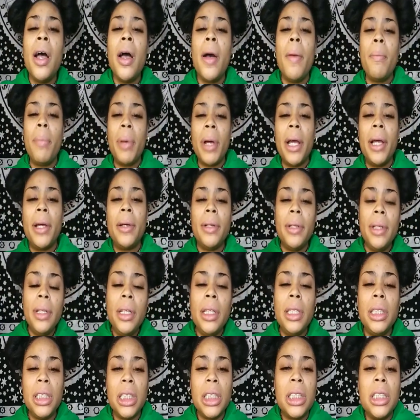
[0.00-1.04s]
But
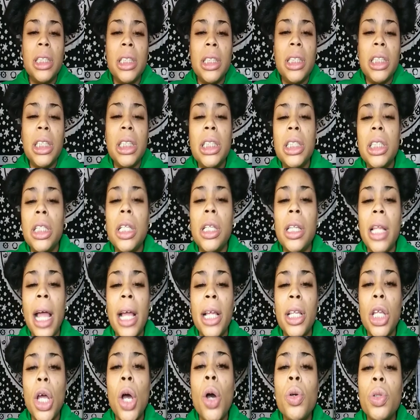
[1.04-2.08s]
just
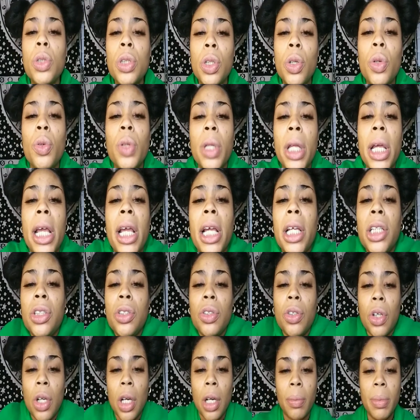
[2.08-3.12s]
like those little things, you
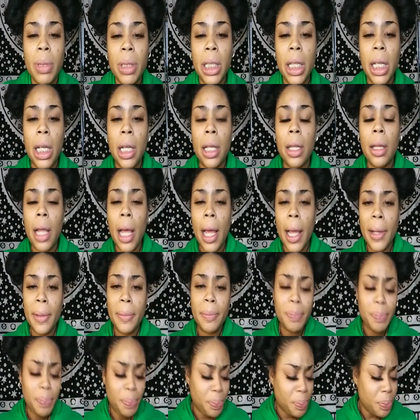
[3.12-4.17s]
know what I'm saying? Like,
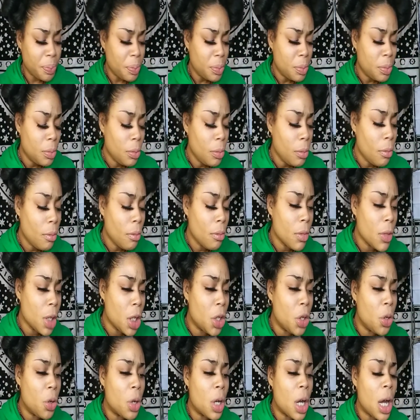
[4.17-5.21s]

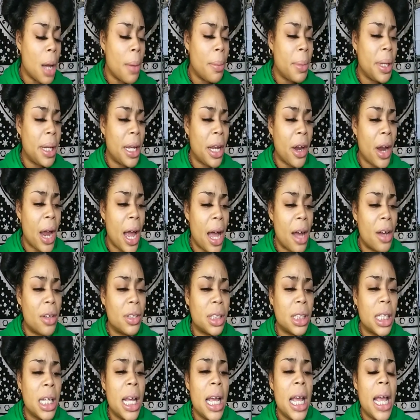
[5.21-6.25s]
you'll come in their
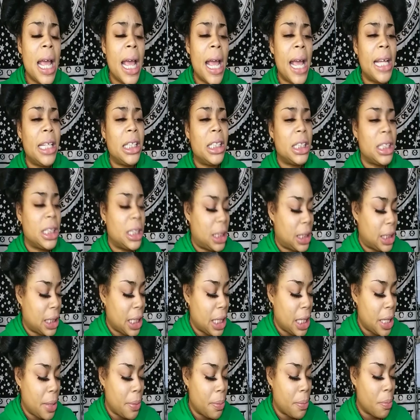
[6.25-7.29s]
house and just
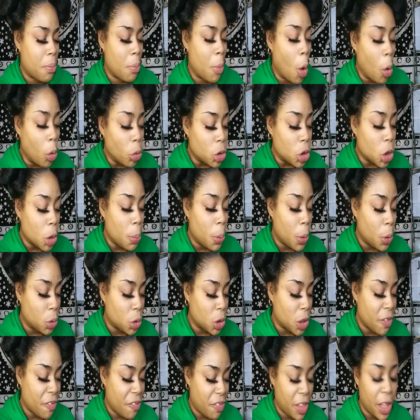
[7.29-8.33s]
see multiples
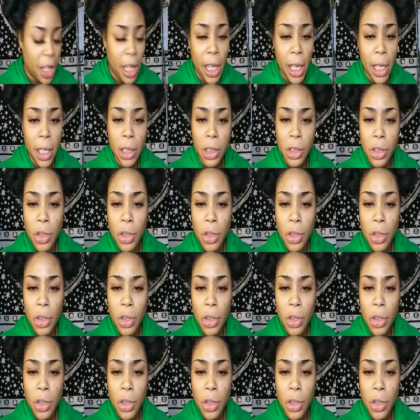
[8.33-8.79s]
of things.